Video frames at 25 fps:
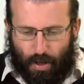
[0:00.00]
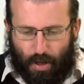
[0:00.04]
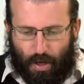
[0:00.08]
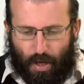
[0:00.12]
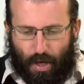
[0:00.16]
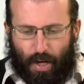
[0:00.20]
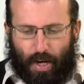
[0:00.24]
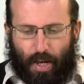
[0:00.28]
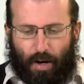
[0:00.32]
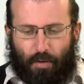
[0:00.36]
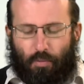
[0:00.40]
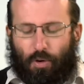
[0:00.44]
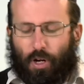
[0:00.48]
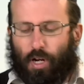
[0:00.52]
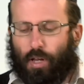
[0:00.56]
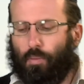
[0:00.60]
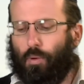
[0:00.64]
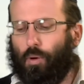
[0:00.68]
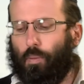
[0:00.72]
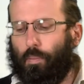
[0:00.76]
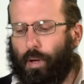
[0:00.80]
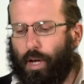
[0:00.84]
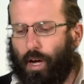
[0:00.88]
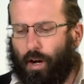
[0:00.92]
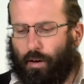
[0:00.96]
And that really
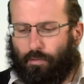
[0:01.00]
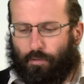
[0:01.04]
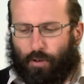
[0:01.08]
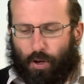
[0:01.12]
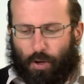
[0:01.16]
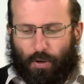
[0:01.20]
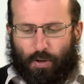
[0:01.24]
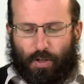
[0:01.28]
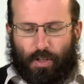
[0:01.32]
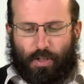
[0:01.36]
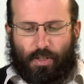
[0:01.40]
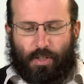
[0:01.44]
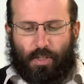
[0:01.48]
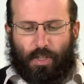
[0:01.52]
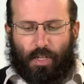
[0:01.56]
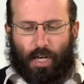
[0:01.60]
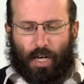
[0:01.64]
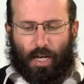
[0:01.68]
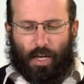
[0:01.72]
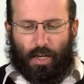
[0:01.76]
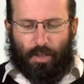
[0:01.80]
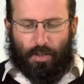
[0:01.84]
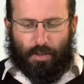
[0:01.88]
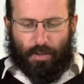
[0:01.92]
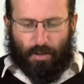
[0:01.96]
will be our focus
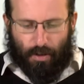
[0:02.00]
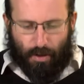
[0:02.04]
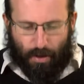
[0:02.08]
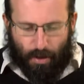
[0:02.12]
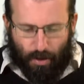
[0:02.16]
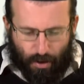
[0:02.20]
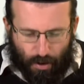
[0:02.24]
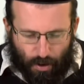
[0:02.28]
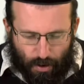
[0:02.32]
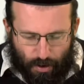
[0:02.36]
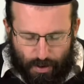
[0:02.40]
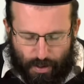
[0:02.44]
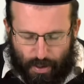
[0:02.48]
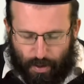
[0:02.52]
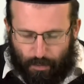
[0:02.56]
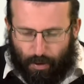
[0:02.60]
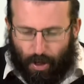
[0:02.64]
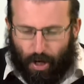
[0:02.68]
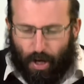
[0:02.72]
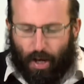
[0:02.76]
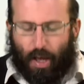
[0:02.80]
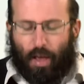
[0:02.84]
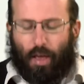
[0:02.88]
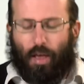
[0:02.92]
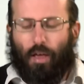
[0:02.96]
today. It's a concept that
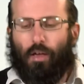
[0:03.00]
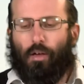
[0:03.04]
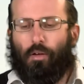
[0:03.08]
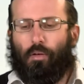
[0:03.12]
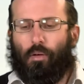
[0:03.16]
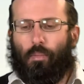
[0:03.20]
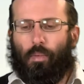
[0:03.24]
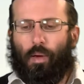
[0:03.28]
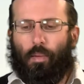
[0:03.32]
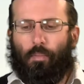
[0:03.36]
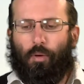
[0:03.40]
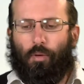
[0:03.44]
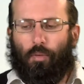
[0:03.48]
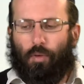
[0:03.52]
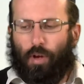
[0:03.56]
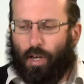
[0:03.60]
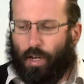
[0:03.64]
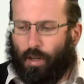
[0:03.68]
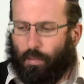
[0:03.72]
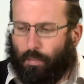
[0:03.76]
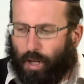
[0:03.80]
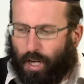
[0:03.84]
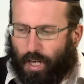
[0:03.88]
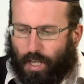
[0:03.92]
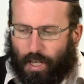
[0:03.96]
I remember
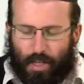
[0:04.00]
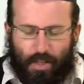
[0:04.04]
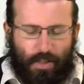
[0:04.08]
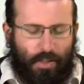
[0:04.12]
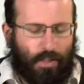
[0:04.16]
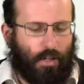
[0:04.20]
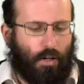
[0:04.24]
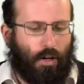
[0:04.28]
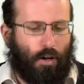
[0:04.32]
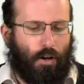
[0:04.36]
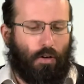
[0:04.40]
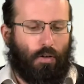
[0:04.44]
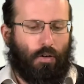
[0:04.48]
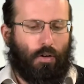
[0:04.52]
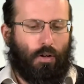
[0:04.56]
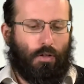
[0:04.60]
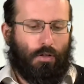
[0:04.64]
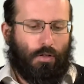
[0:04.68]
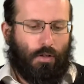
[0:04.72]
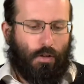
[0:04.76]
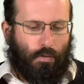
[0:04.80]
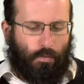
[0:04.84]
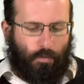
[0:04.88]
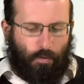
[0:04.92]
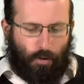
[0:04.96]
reading many years ago
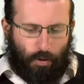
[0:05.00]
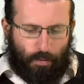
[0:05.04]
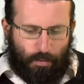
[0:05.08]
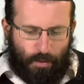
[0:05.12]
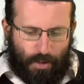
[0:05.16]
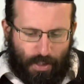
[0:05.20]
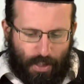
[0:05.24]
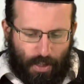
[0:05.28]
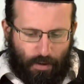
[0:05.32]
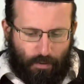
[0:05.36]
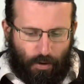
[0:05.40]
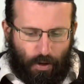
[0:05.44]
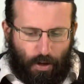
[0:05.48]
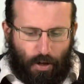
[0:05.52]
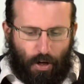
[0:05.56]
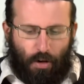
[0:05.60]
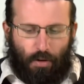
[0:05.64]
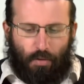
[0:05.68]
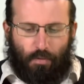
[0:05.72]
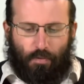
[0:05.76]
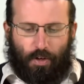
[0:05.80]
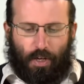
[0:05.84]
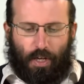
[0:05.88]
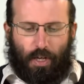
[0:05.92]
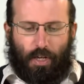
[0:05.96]
from Stephen
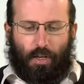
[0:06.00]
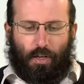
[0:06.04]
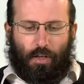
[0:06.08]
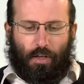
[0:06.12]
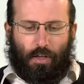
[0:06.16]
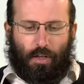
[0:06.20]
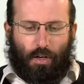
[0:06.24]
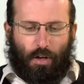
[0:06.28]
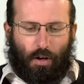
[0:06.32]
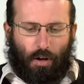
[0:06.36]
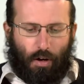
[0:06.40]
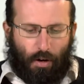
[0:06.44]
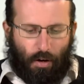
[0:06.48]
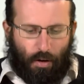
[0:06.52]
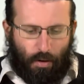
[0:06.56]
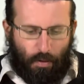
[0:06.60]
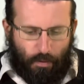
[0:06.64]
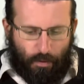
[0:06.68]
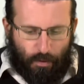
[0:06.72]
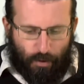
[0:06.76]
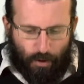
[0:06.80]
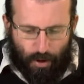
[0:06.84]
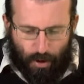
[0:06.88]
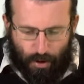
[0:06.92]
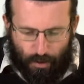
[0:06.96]
Covey
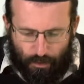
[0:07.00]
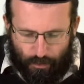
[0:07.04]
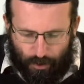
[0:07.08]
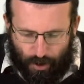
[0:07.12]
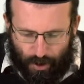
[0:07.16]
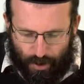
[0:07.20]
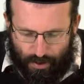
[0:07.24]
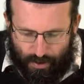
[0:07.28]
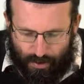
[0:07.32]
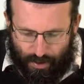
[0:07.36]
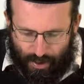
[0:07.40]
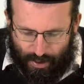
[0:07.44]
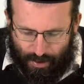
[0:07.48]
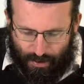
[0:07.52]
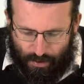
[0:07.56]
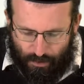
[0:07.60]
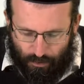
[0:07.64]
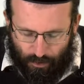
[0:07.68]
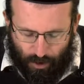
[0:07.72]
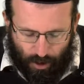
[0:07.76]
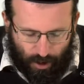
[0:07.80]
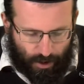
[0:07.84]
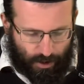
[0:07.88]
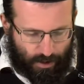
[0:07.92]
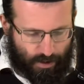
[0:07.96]
of first things
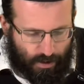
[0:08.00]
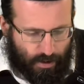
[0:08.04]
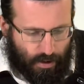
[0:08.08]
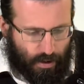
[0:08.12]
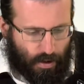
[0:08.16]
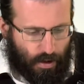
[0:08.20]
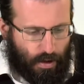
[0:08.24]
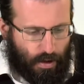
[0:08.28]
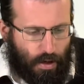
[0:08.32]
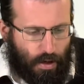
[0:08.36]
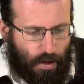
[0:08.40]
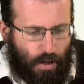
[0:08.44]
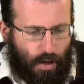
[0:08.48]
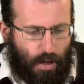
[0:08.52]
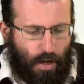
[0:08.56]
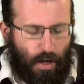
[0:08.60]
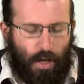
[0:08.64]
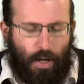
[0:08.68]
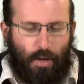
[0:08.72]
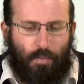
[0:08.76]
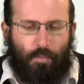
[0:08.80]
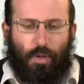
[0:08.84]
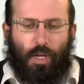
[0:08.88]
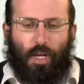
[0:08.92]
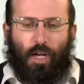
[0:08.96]
first,
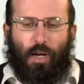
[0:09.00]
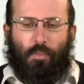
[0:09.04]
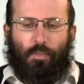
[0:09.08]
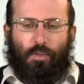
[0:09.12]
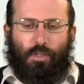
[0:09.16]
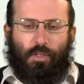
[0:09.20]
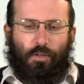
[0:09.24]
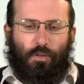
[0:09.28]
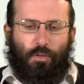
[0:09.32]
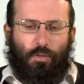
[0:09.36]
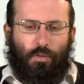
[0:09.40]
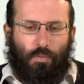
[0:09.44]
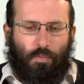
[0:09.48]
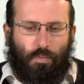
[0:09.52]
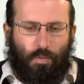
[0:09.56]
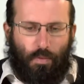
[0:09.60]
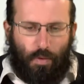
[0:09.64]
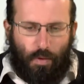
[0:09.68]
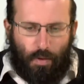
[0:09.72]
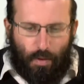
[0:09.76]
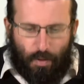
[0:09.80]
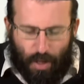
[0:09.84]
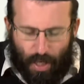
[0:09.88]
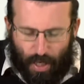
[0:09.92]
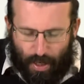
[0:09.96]
and being able to
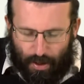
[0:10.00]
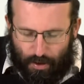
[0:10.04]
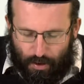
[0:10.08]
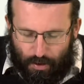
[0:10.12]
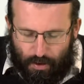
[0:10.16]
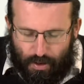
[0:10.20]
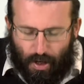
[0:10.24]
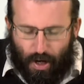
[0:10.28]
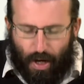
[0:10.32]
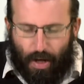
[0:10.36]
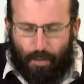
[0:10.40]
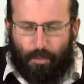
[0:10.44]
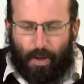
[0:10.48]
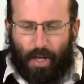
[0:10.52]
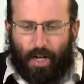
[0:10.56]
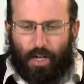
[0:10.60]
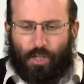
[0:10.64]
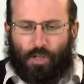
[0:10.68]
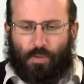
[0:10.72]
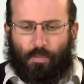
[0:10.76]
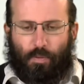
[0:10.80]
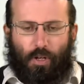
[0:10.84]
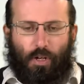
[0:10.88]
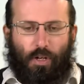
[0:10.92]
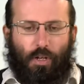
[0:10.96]
get your time
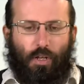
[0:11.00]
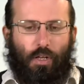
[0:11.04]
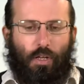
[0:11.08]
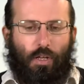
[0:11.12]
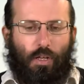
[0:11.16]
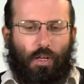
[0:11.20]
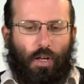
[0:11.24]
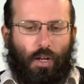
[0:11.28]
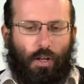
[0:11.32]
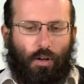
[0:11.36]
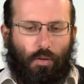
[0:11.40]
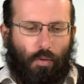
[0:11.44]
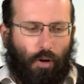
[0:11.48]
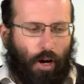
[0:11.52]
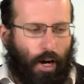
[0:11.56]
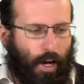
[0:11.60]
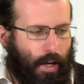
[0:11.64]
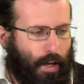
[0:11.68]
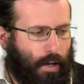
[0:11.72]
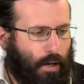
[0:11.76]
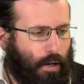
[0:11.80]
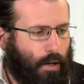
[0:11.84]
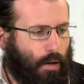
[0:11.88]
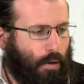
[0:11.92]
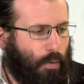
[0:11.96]
management in the
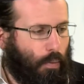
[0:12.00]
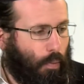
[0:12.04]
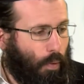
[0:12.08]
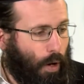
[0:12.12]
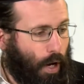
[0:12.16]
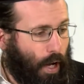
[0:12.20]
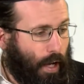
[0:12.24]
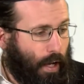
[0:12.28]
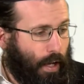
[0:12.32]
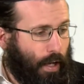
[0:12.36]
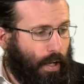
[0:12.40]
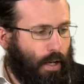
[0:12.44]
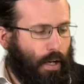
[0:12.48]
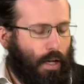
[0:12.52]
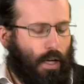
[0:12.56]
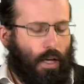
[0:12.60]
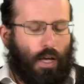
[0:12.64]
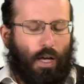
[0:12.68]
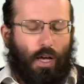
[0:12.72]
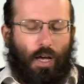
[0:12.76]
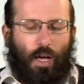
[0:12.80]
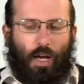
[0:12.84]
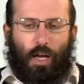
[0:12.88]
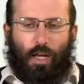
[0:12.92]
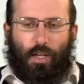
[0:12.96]
right way.
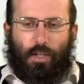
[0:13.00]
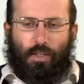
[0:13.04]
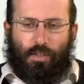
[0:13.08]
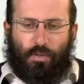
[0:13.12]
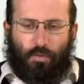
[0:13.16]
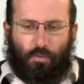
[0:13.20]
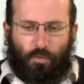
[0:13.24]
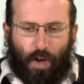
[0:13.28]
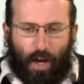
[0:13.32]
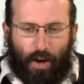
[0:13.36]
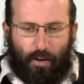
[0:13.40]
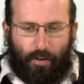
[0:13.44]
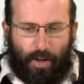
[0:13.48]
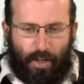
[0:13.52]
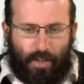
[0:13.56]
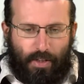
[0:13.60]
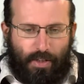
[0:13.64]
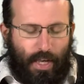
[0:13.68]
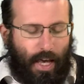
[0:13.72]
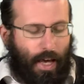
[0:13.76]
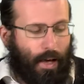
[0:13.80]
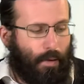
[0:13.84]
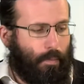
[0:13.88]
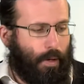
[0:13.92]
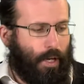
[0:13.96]
And Tiferes,
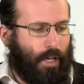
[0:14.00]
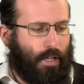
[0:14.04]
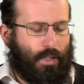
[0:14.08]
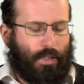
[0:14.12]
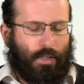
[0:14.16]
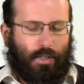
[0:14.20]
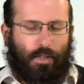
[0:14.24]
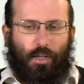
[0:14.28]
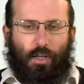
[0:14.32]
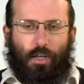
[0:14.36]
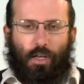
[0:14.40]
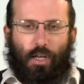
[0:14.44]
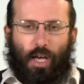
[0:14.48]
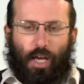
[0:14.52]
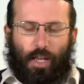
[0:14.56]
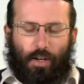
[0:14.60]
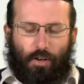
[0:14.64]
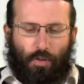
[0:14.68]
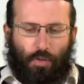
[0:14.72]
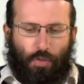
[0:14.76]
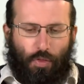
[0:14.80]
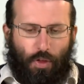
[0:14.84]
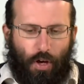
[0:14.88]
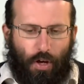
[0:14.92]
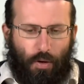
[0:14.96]
emes, and
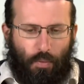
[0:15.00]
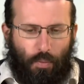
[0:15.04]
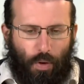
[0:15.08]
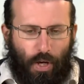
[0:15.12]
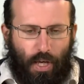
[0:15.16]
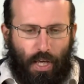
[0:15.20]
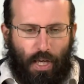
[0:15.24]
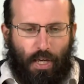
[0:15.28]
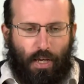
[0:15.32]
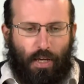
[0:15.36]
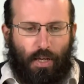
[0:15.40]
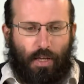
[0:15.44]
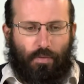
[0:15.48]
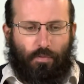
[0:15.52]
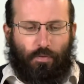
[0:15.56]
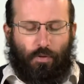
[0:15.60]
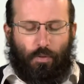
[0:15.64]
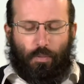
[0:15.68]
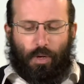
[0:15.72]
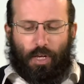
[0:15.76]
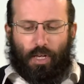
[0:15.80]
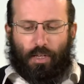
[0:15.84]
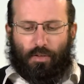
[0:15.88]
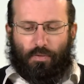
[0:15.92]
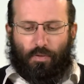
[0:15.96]
the third week, for
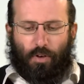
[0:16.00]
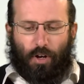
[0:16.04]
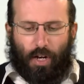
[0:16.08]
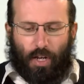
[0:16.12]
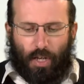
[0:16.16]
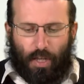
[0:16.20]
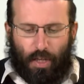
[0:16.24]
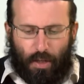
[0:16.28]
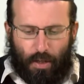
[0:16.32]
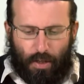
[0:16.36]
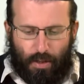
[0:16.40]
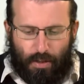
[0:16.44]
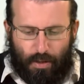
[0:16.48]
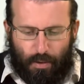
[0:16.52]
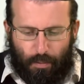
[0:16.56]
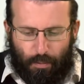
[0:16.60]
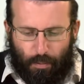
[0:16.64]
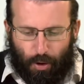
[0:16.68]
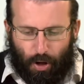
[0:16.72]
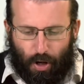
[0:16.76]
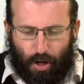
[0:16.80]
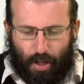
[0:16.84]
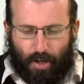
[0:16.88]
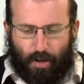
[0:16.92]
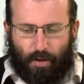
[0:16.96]
me, is very
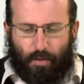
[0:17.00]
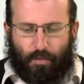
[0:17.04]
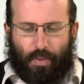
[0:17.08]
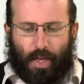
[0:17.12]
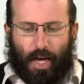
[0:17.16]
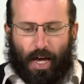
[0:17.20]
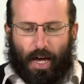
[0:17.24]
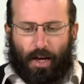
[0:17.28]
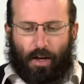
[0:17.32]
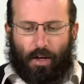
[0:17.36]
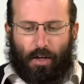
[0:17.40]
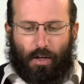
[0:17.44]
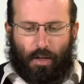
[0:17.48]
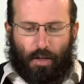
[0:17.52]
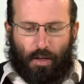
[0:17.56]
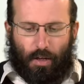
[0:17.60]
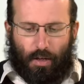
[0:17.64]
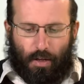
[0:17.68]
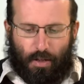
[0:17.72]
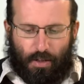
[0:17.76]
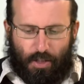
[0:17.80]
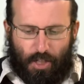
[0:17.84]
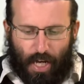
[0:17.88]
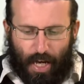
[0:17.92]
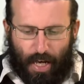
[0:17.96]
symbolic of that
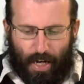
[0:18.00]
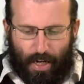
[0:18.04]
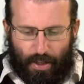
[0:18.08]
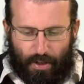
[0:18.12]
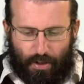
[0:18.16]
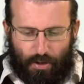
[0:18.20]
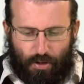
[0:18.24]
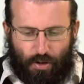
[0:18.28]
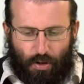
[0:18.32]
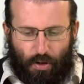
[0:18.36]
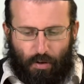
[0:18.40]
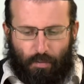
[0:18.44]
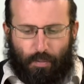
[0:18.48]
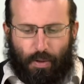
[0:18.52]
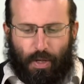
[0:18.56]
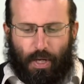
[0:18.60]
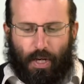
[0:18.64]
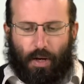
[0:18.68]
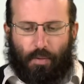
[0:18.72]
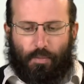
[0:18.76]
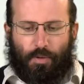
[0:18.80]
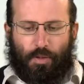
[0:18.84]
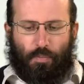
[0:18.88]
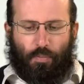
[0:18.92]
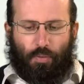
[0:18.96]
challenge of being
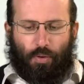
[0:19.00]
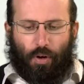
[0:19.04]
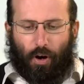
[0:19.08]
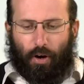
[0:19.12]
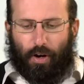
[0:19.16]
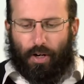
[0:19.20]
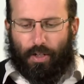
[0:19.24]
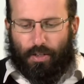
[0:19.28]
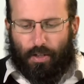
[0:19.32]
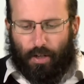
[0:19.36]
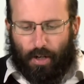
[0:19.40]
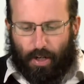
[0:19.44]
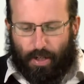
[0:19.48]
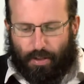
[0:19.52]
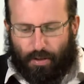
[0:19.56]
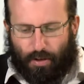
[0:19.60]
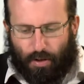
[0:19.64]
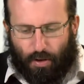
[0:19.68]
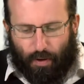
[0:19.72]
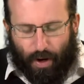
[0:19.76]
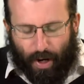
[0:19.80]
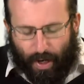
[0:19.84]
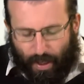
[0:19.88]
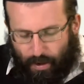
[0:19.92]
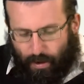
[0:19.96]
able to prioritize
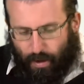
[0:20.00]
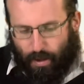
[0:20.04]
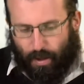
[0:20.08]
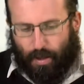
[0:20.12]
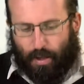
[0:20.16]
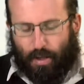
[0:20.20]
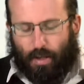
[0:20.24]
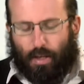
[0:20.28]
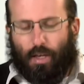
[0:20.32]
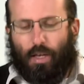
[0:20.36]
correctly.